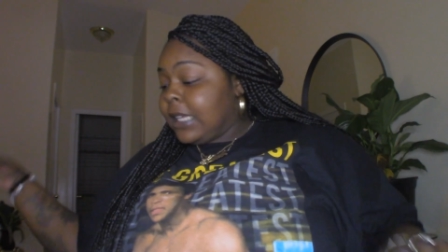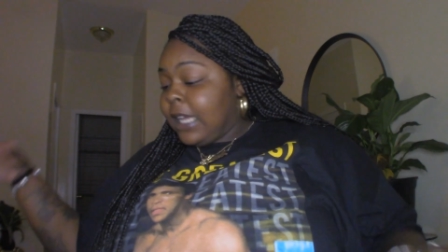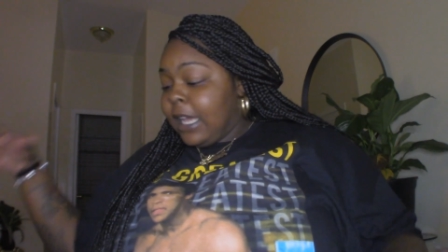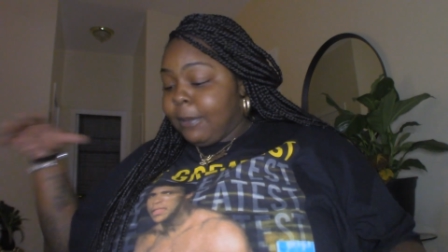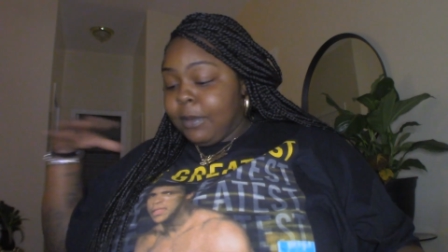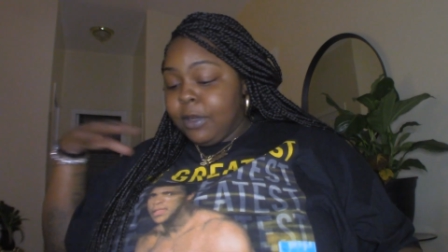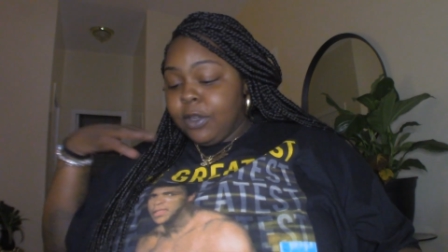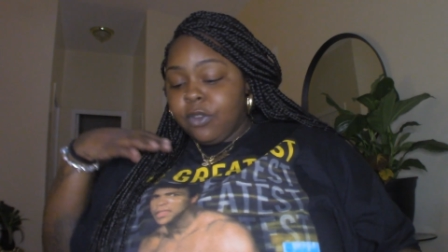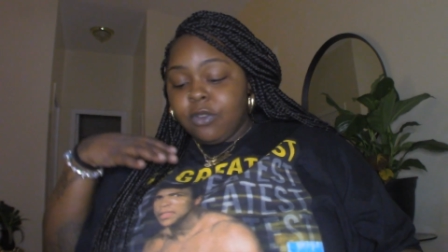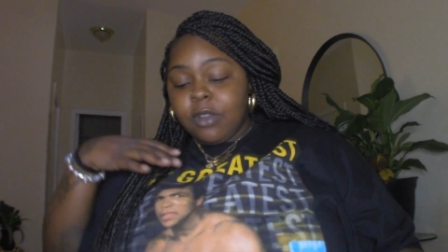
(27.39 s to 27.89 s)
I've
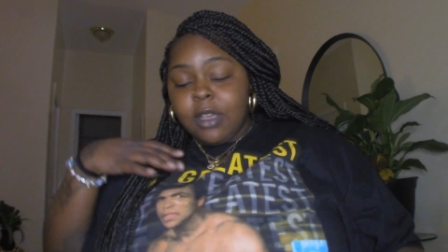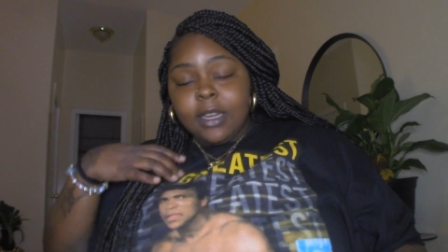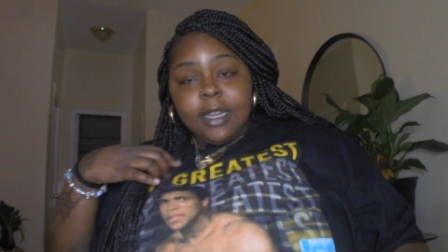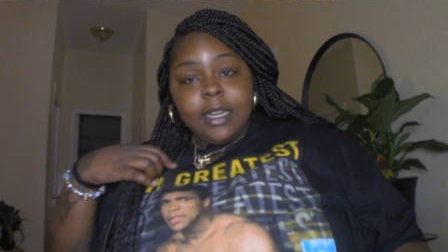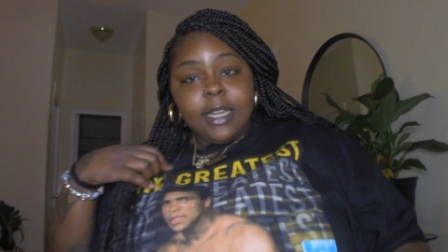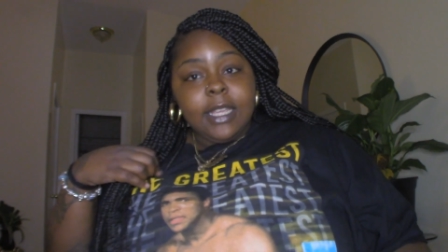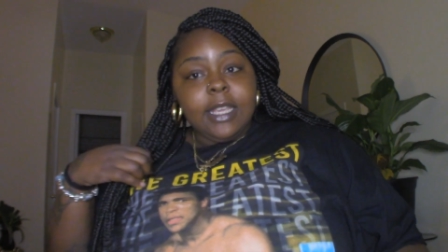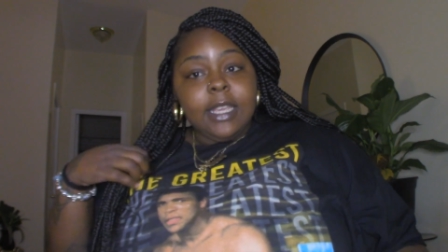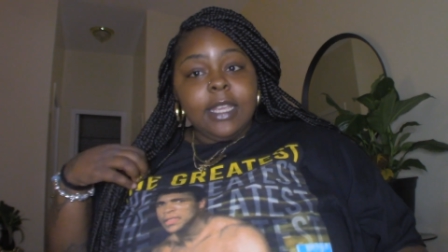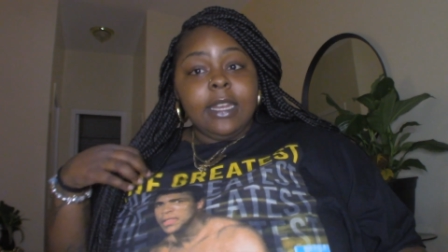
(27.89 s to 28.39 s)
been dreading
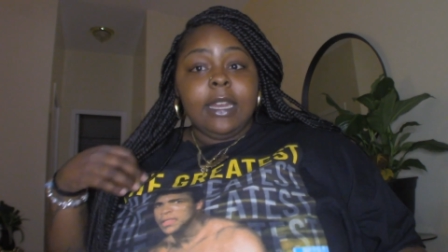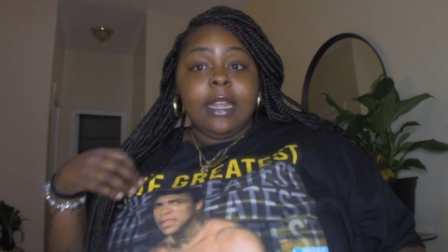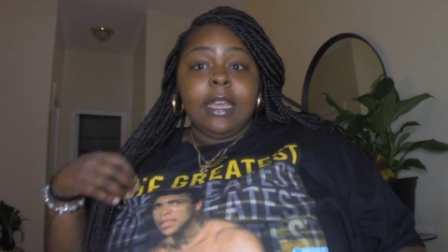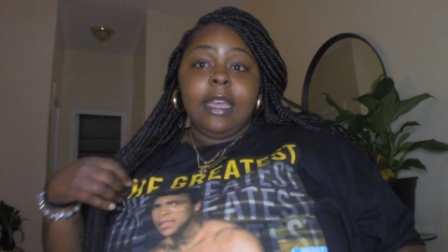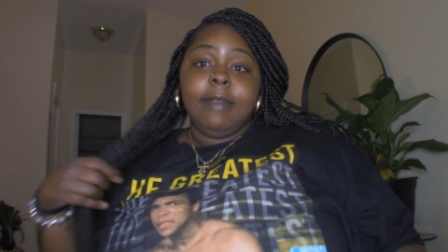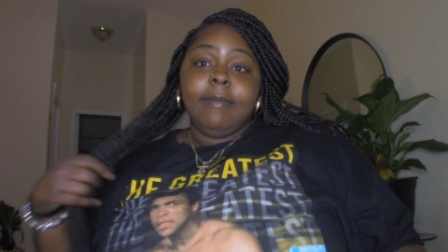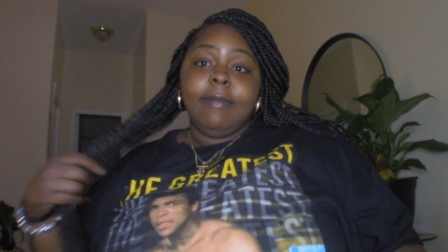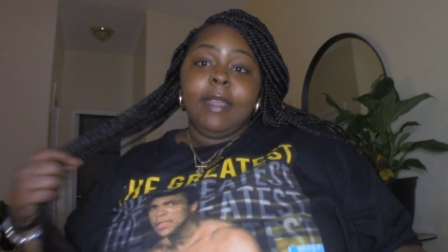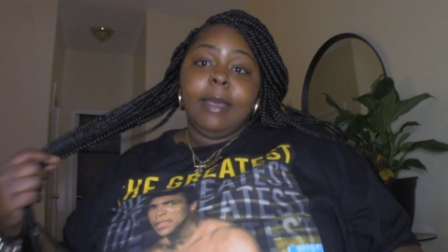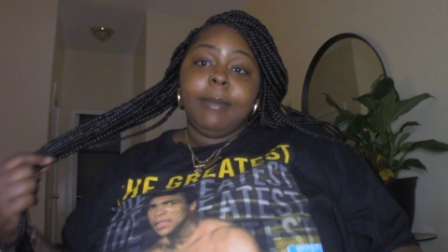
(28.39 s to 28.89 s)
it and I
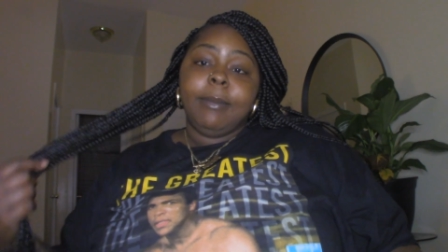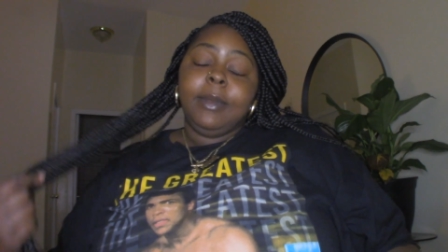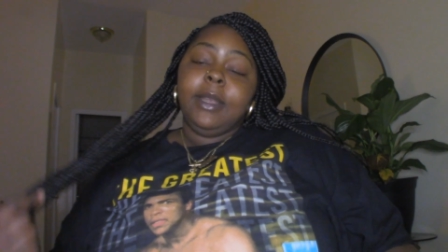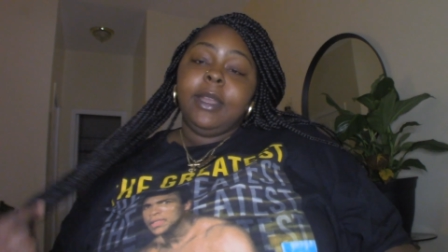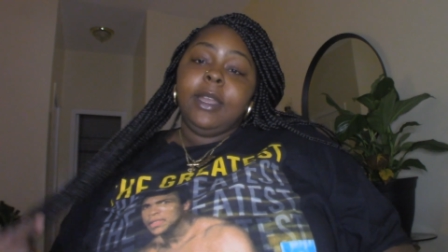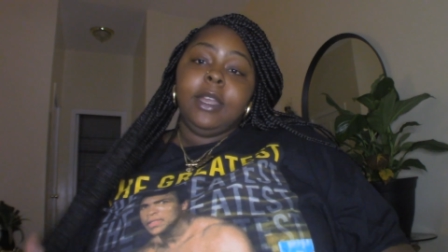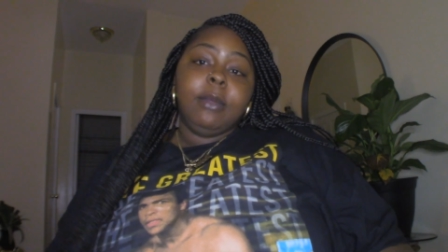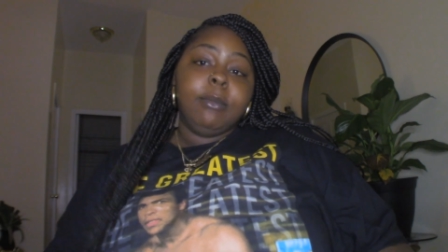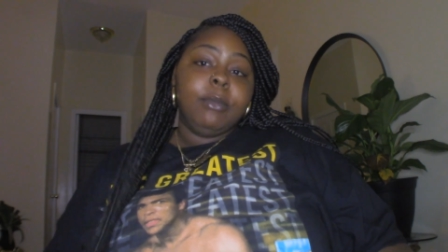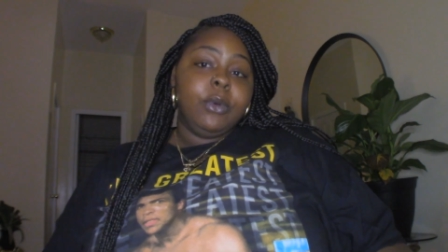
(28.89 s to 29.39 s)
have not been
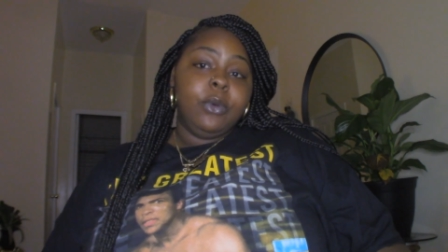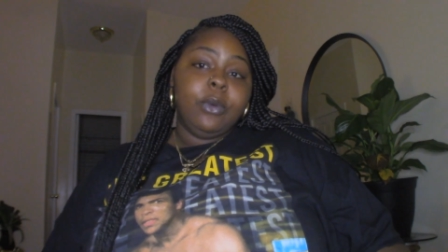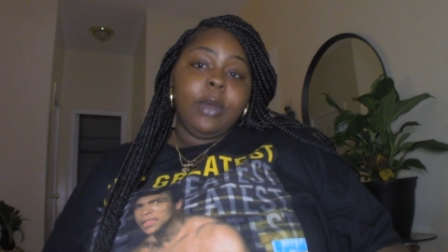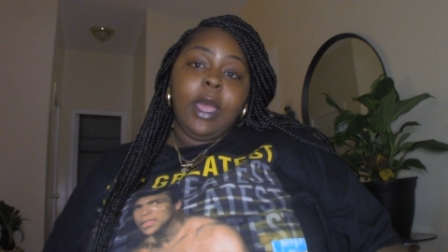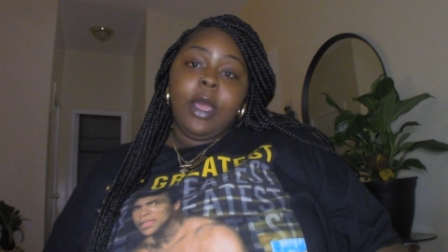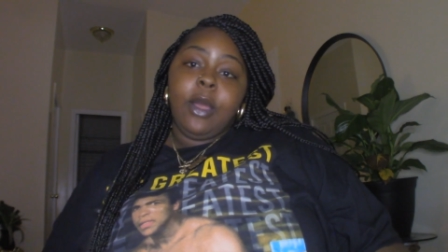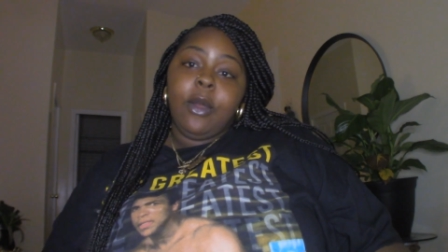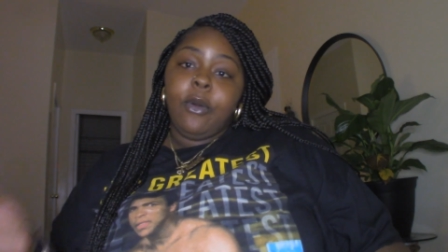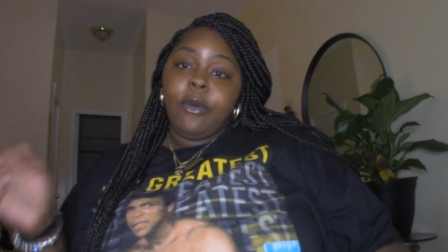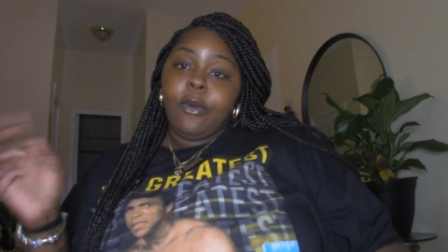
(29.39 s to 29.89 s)
in the mood
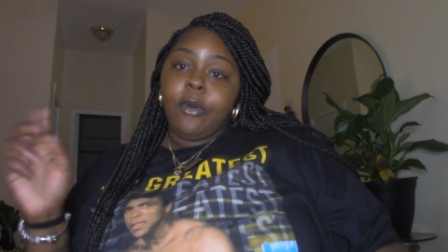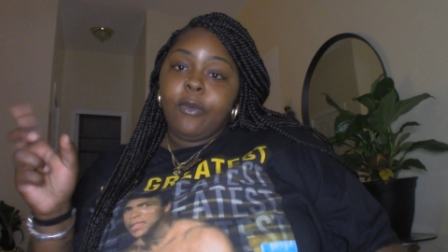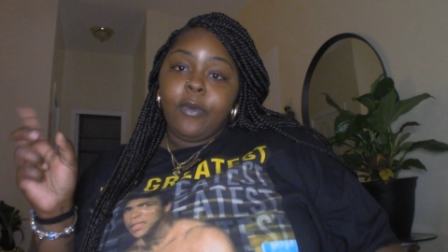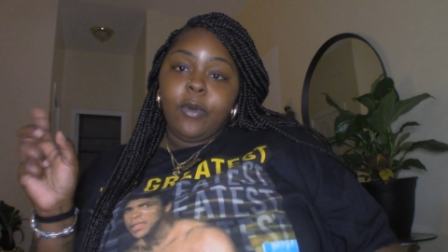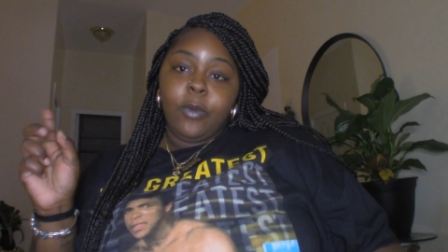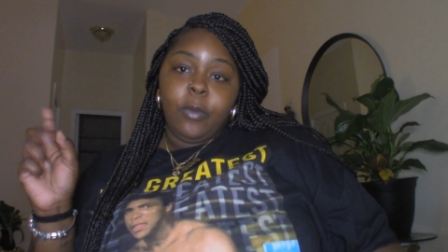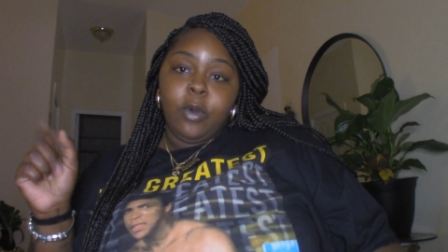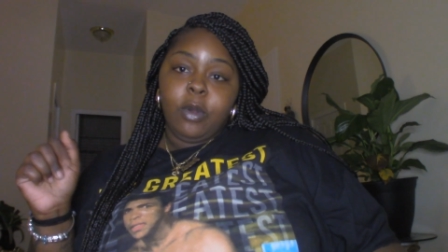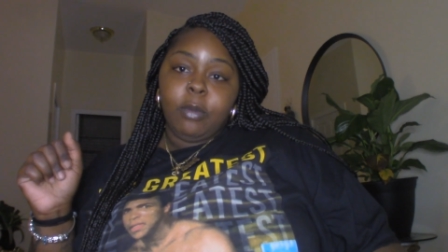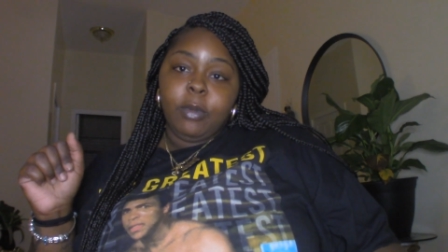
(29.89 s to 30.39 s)
at all for
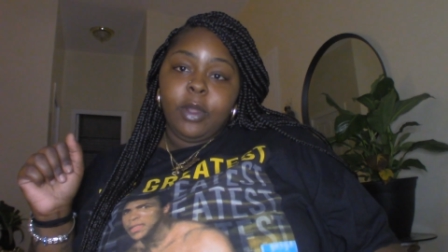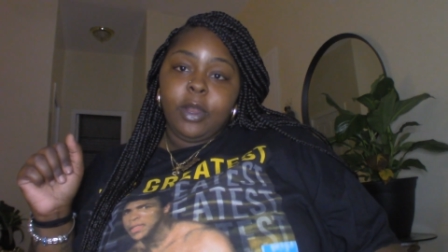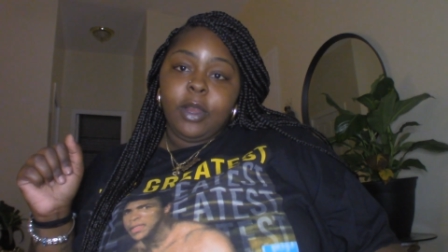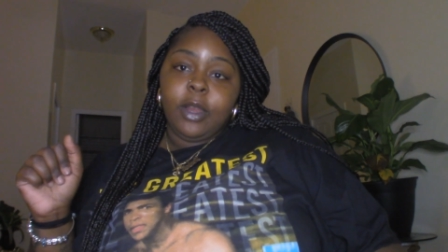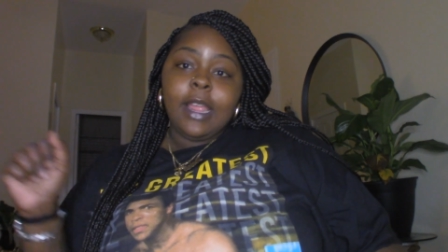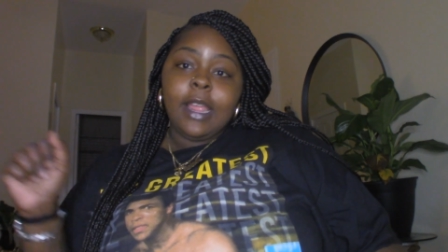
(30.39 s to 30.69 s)
Walmart.